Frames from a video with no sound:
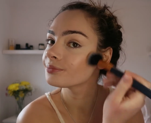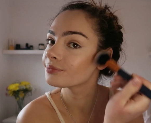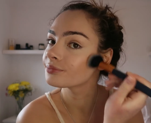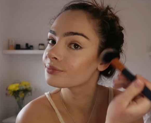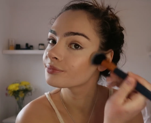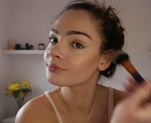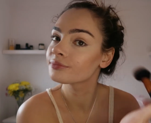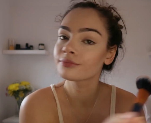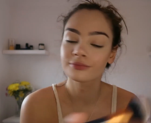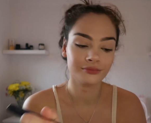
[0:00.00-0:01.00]

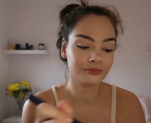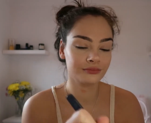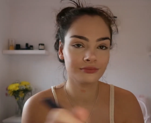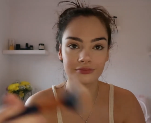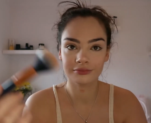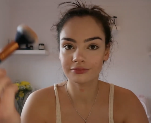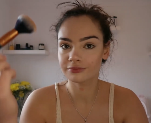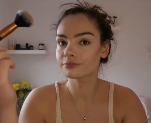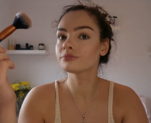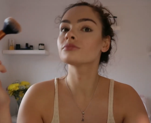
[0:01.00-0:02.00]

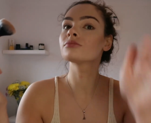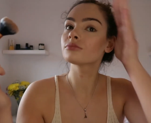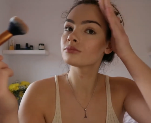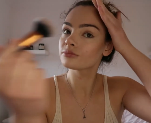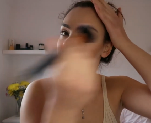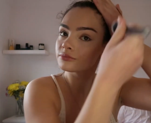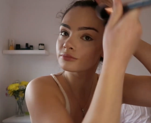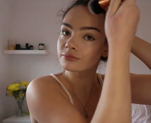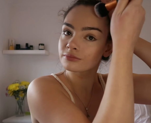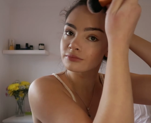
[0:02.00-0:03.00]

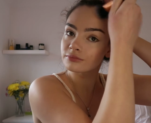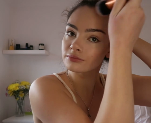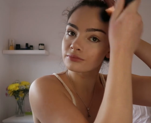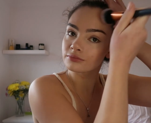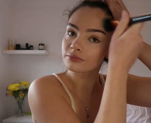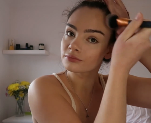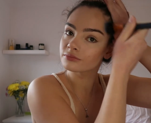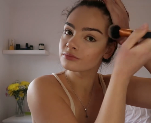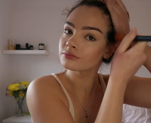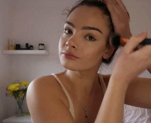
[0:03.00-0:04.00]

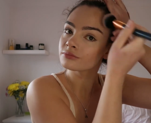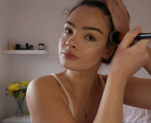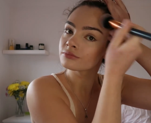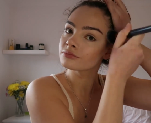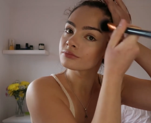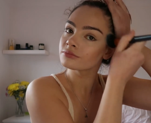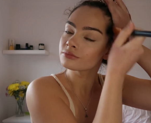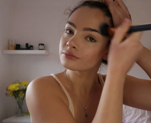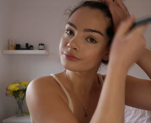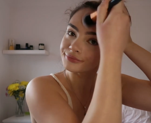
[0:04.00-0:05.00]

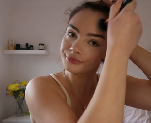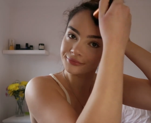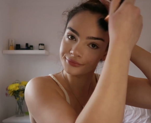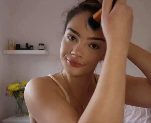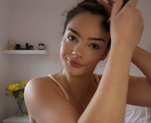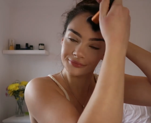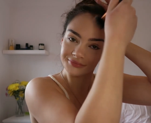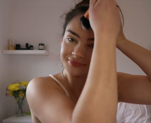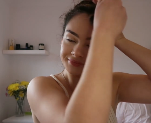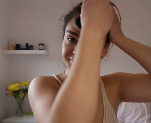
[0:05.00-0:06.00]

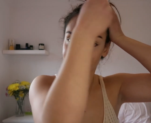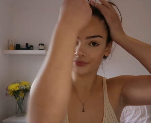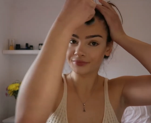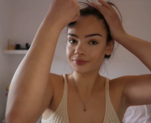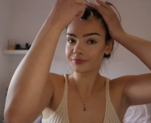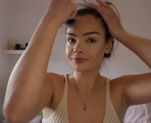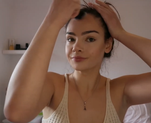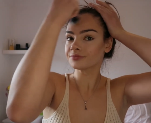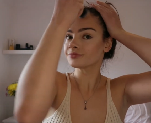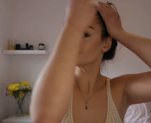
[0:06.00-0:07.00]

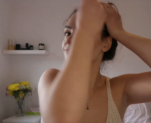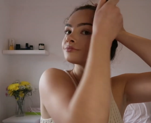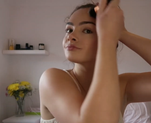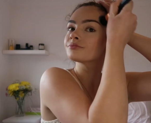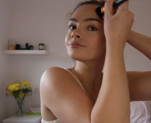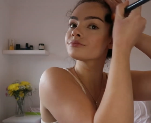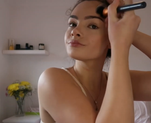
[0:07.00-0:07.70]
[no speech]